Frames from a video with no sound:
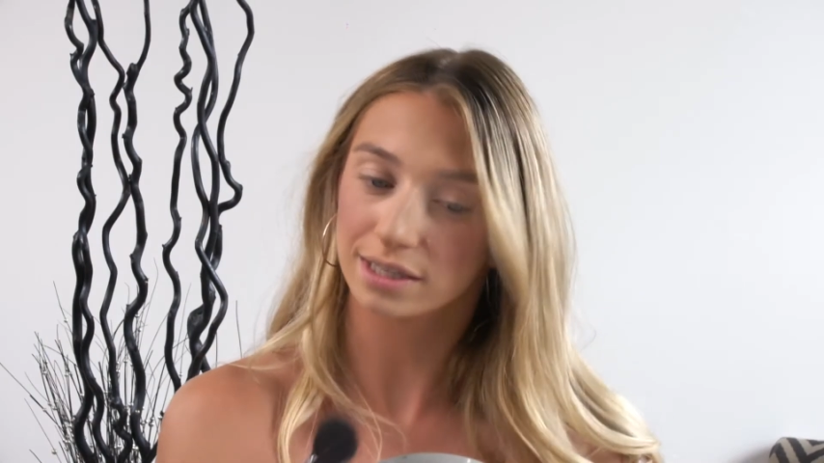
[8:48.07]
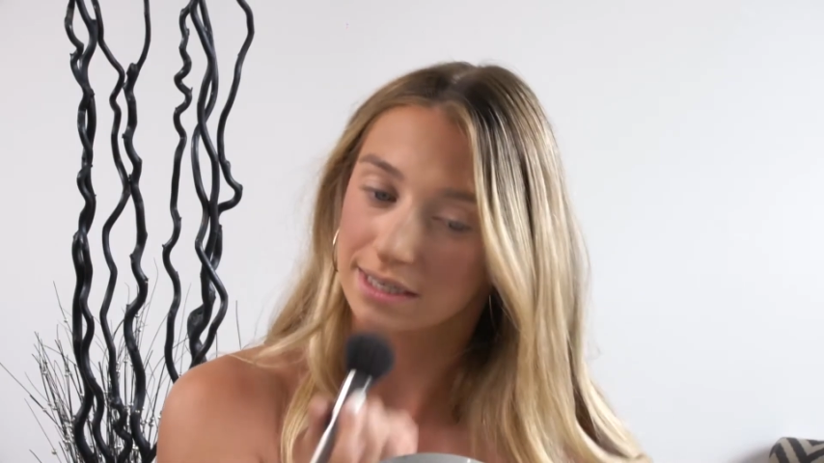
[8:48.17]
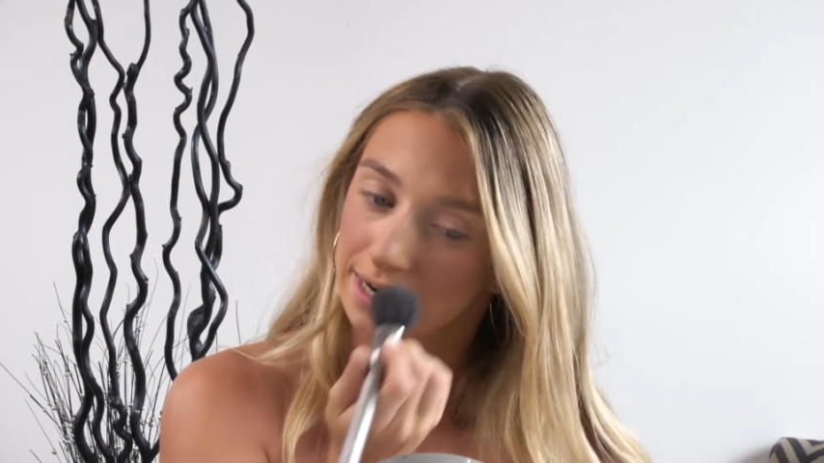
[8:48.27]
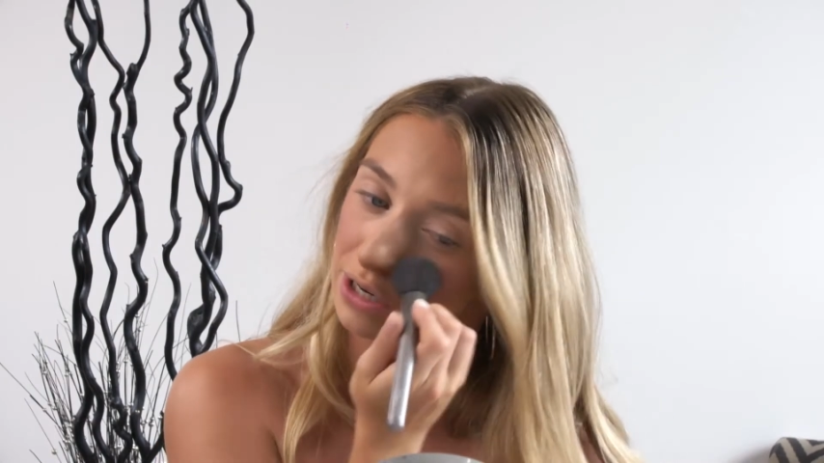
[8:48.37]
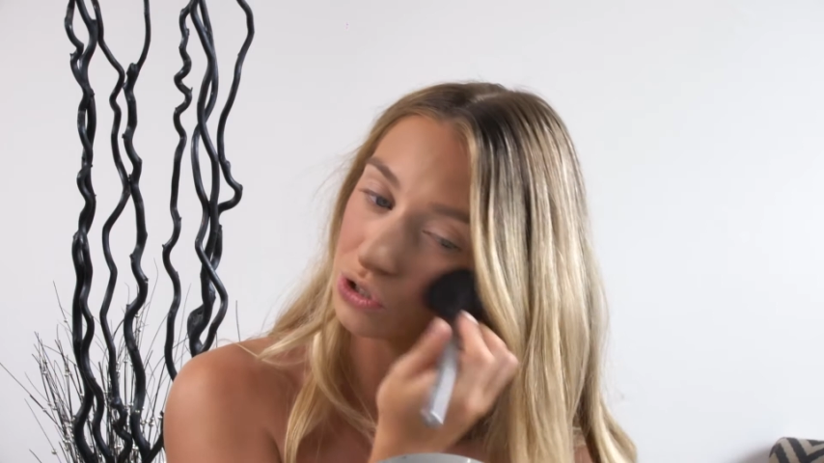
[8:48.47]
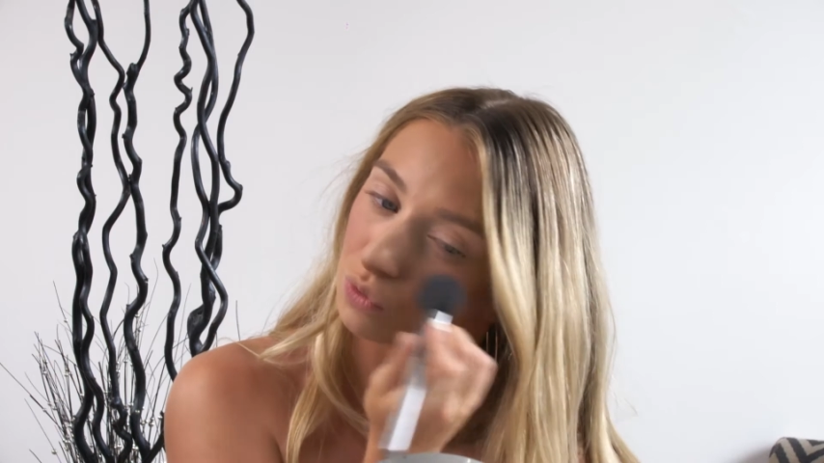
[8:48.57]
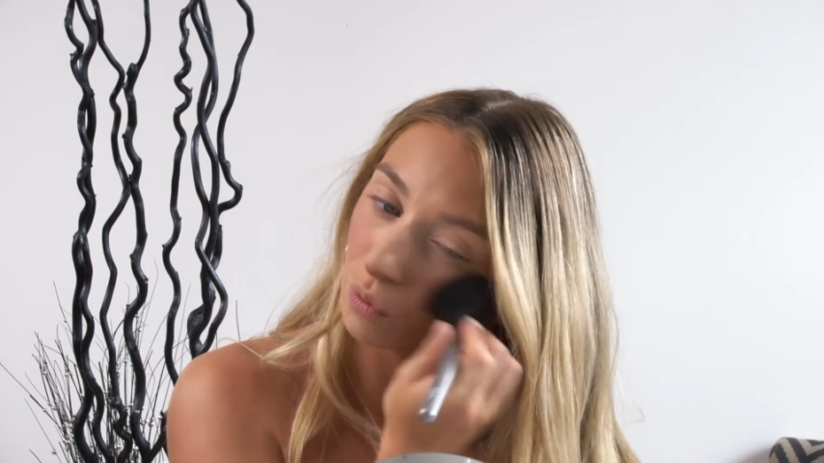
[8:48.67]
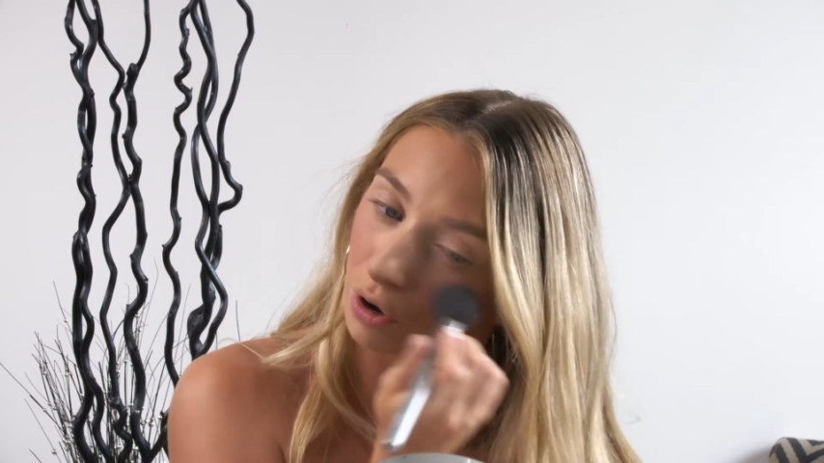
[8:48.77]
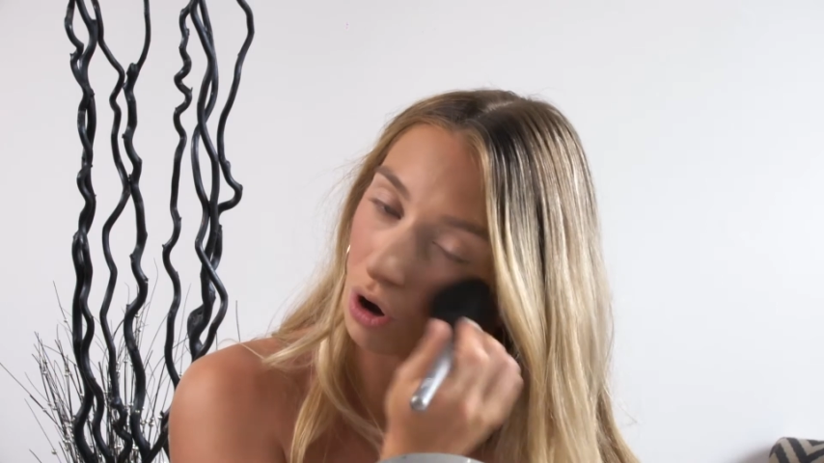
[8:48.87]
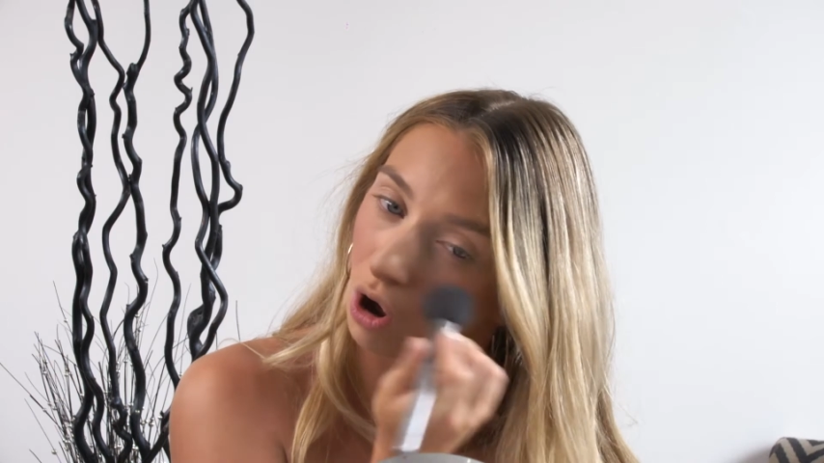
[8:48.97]
stage
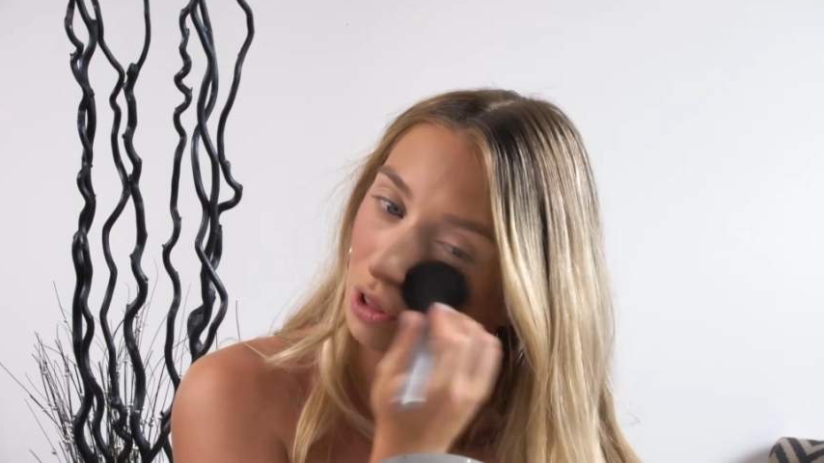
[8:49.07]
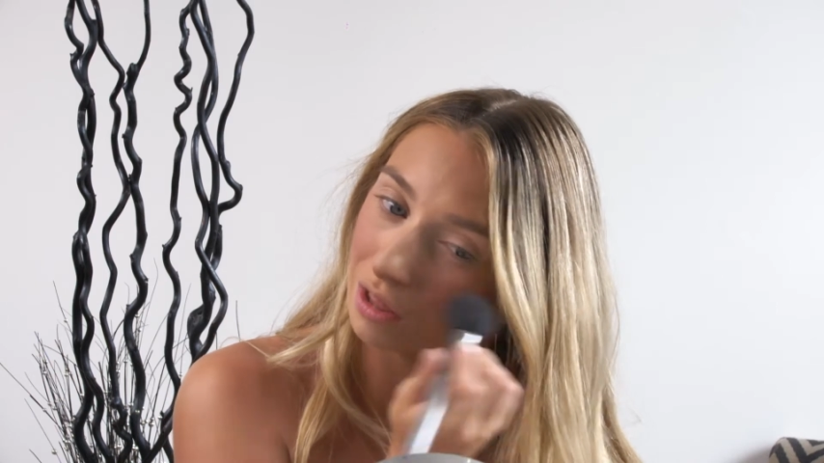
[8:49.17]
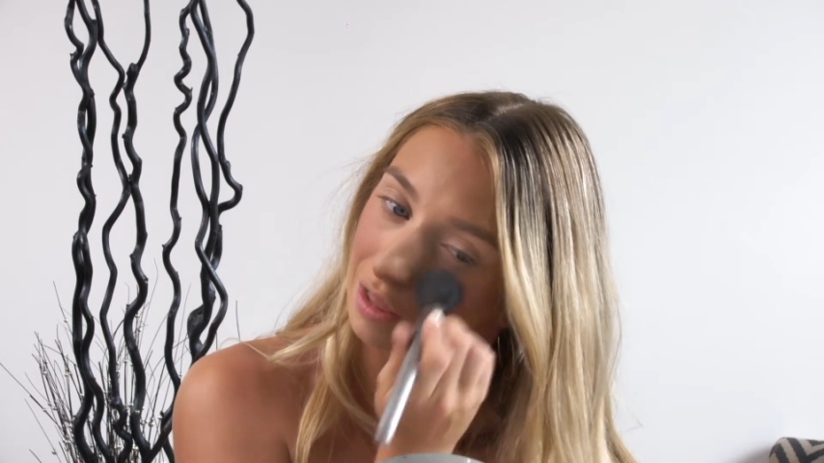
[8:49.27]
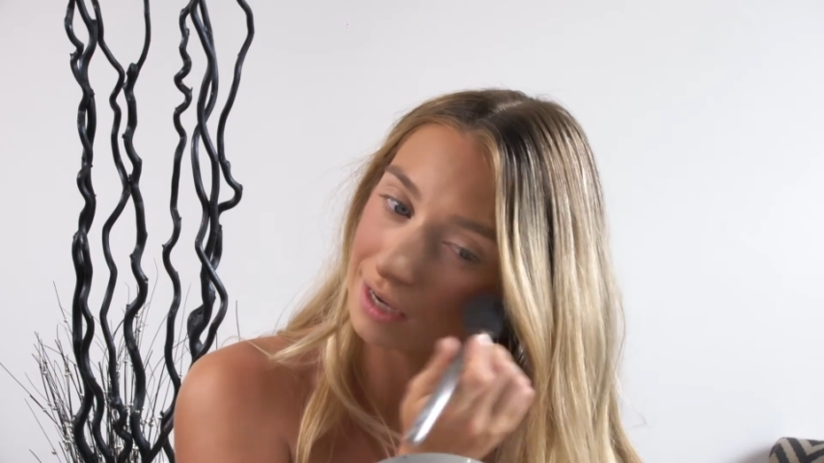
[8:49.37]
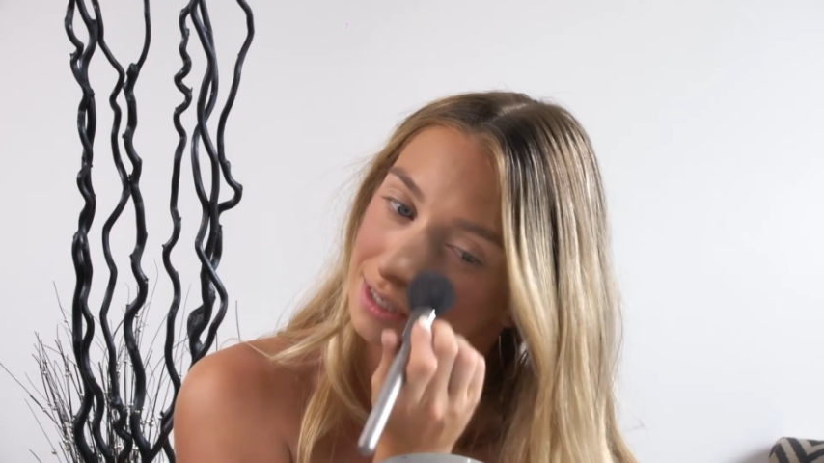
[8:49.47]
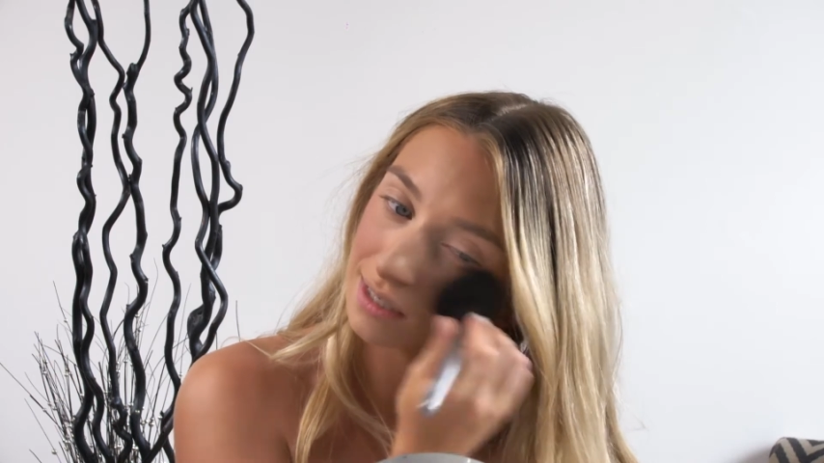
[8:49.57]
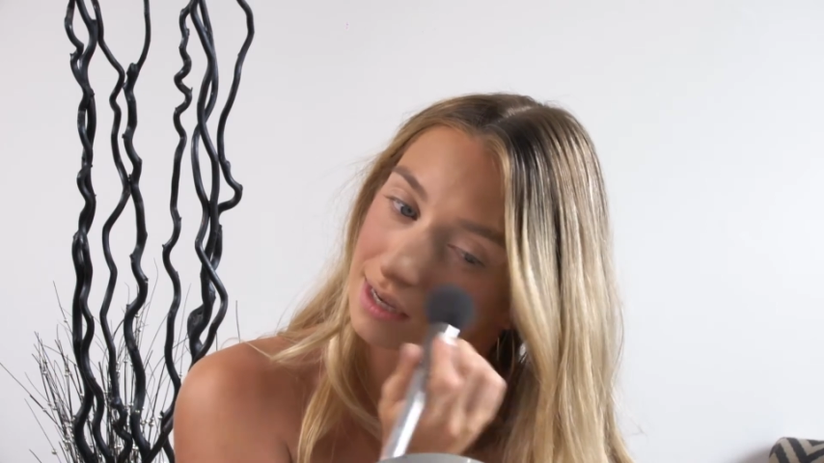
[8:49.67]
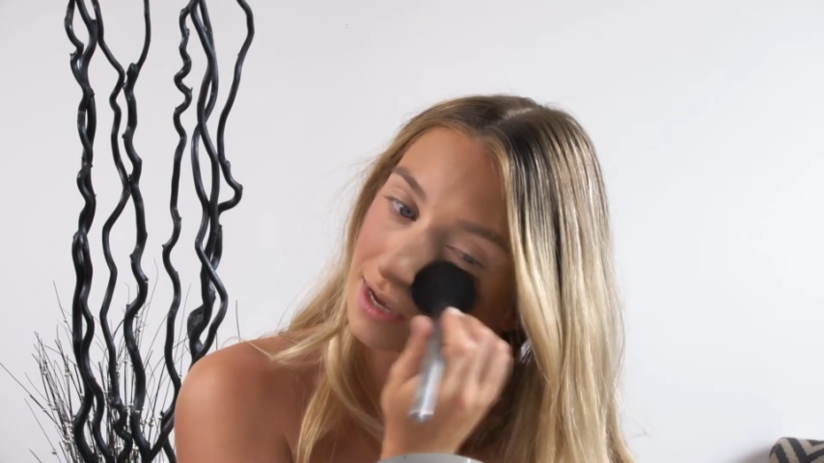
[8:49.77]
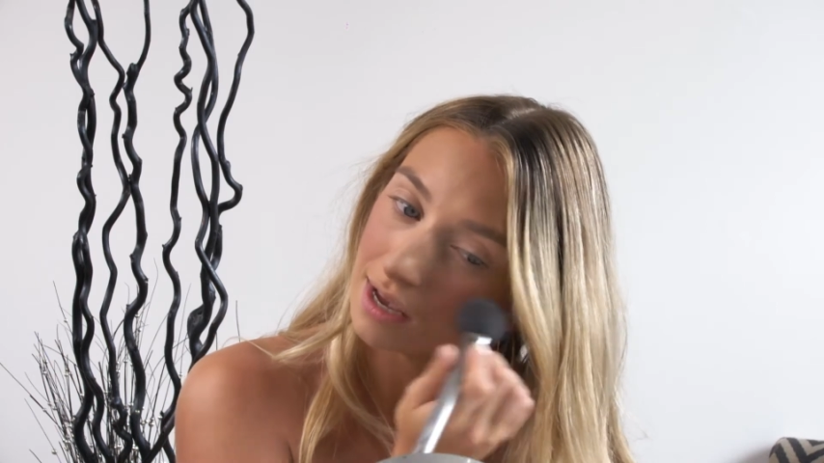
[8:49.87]
where all the lights